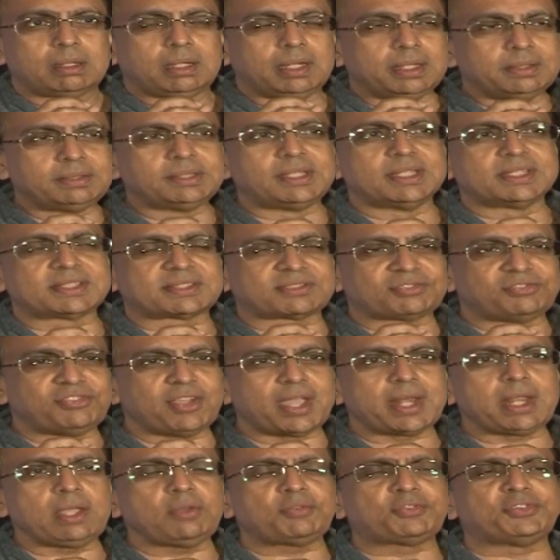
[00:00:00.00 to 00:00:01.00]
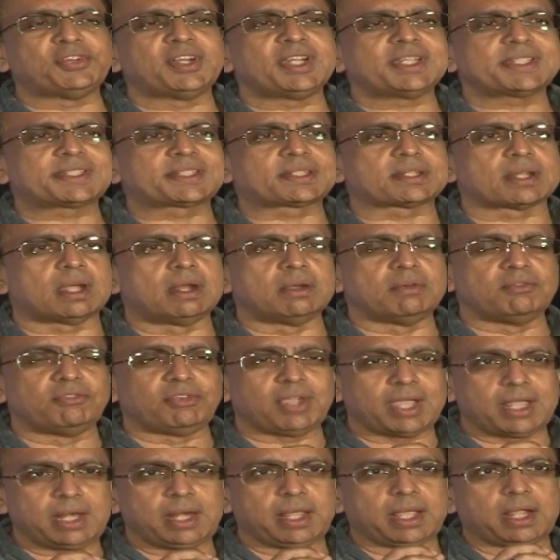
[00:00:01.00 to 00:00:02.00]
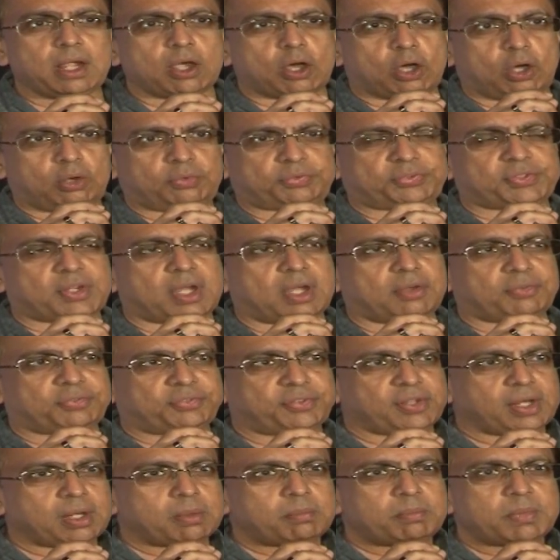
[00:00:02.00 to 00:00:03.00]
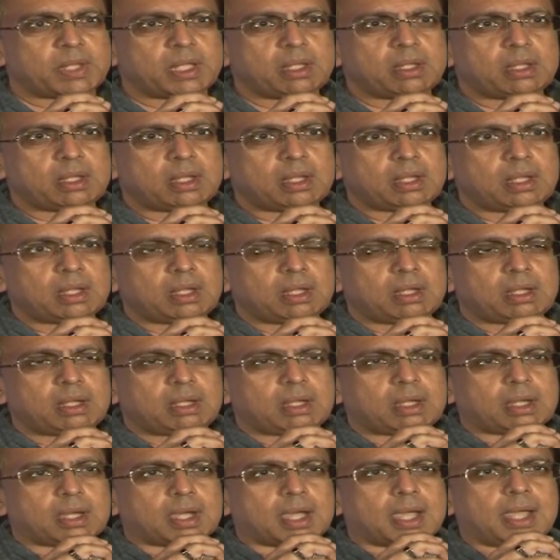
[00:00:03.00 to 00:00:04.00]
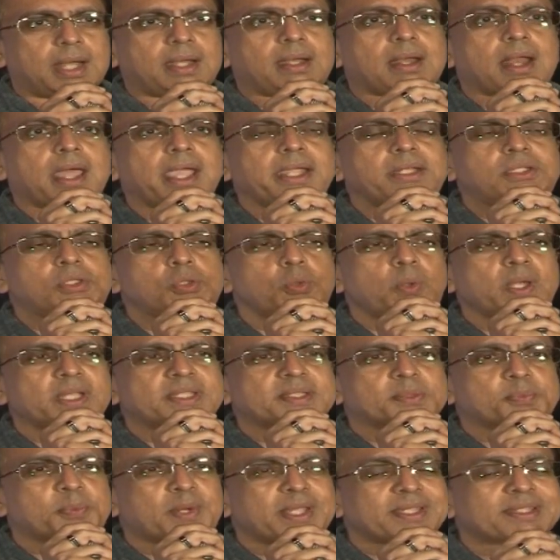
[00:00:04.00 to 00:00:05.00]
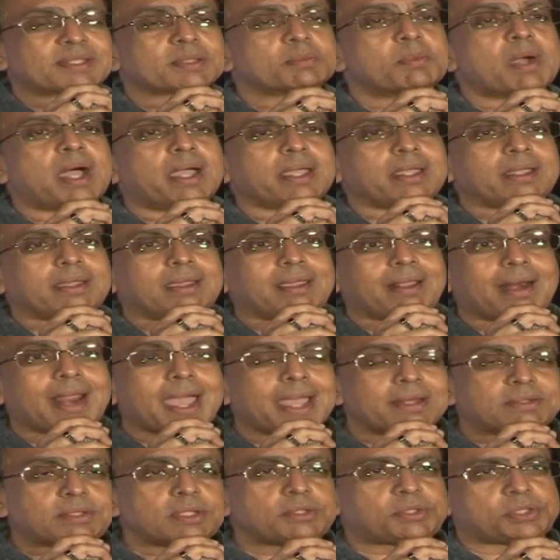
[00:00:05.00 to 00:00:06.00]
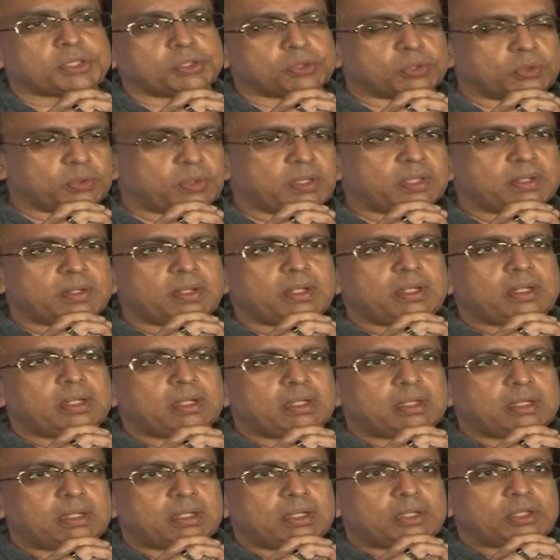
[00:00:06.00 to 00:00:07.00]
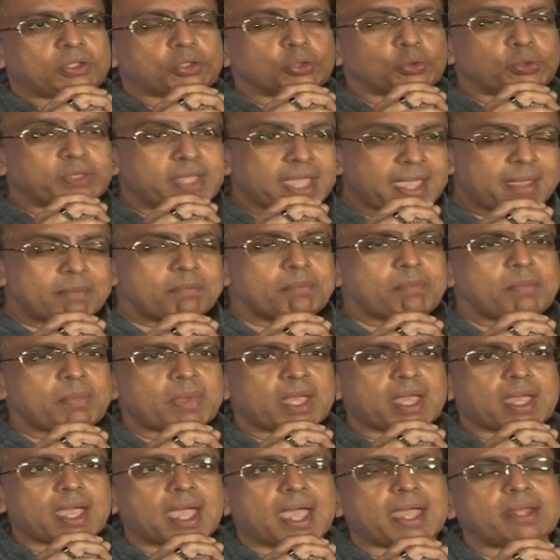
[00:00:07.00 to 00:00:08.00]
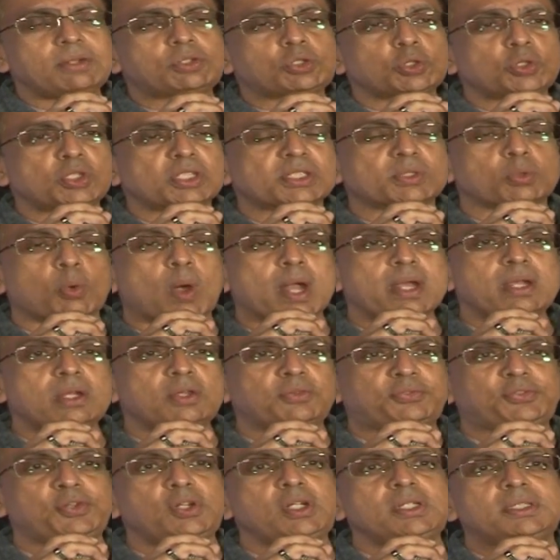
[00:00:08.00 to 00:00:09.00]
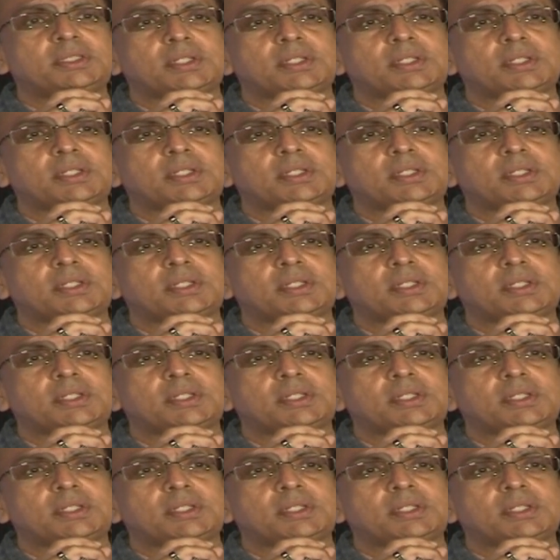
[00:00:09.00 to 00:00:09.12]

in this very first unveiling of our film, I'd like to express my gratitude to them and to this wonderful